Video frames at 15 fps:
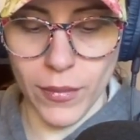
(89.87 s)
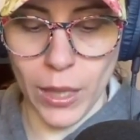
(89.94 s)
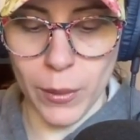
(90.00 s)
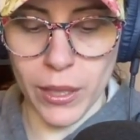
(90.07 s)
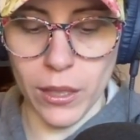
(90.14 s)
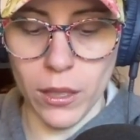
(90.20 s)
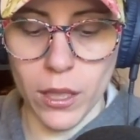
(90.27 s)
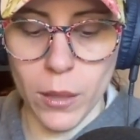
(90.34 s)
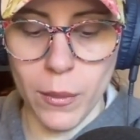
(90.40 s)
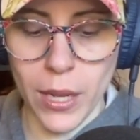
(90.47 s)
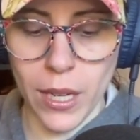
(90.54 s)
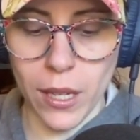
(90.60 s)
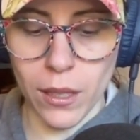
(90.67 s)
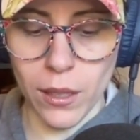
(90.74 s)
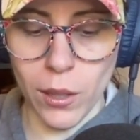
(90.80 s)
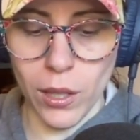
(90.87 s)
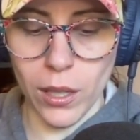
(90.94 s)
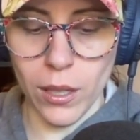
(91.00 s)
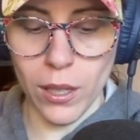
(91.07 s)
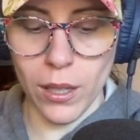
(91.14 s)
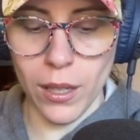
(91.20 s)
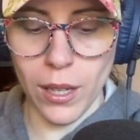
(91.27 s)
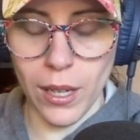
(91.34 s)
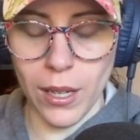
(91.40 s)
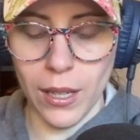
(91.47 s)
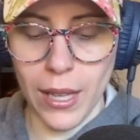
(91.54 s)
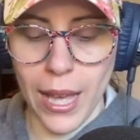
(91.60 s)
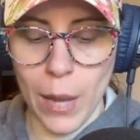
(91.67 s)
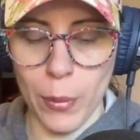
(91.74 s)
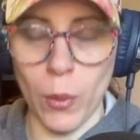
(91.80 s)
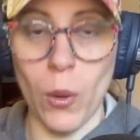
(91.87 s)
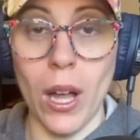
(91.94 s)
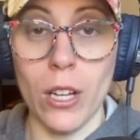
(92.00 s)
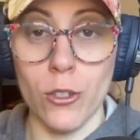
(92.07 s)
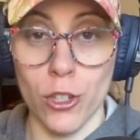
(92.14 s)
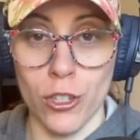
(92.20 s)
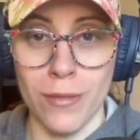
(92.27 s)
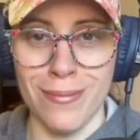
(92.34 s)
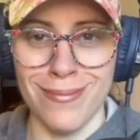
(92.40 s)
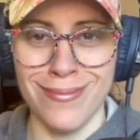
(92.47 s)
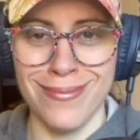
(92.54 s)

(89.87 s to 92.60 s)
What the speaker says: I'm going to look at my Apple Watch